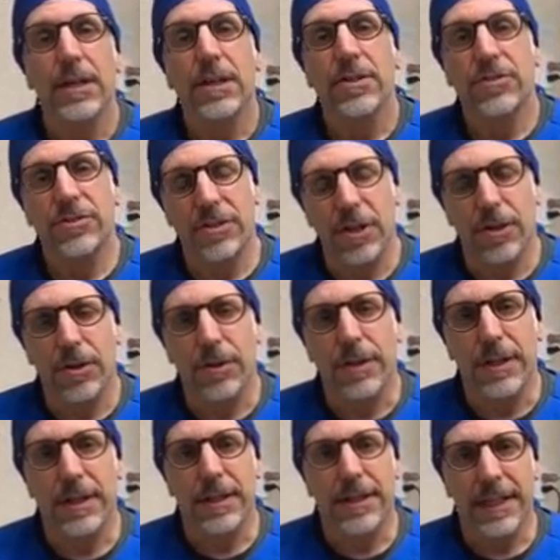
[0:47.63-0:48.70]
So
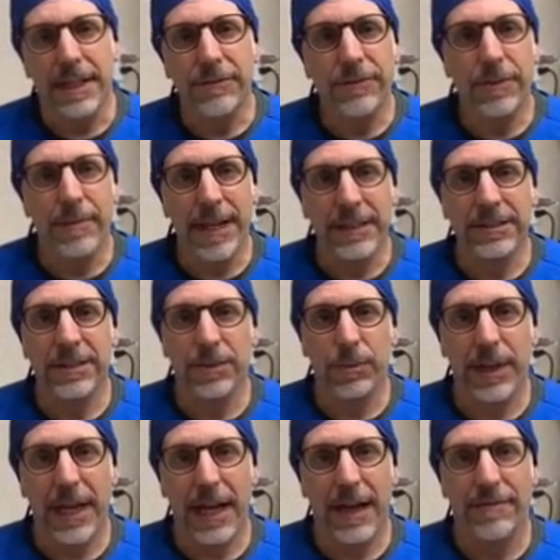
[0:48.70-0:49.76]
the information
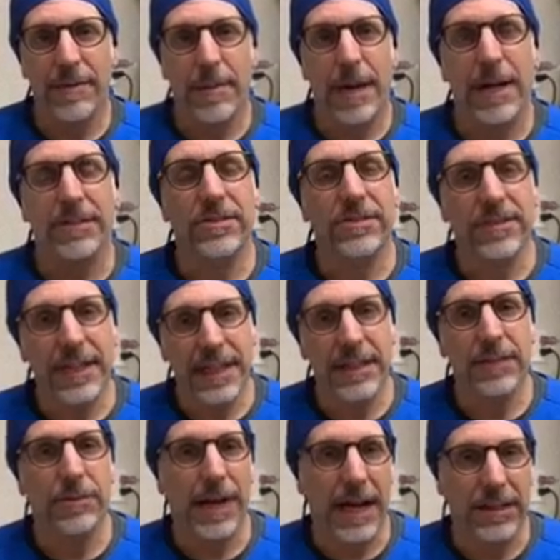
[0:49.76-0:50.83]
we have about
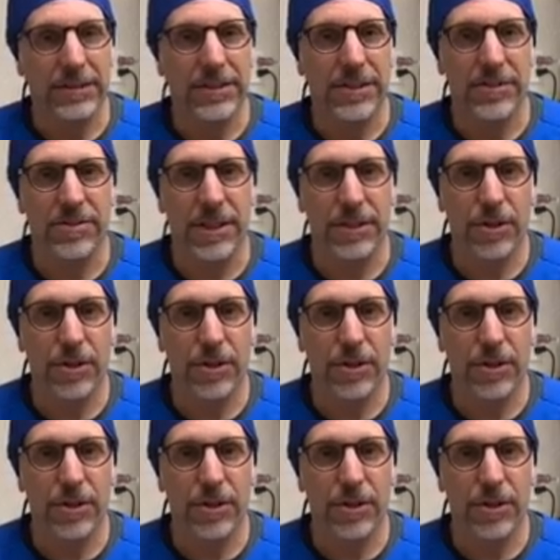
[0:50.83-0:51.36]
skin rashes and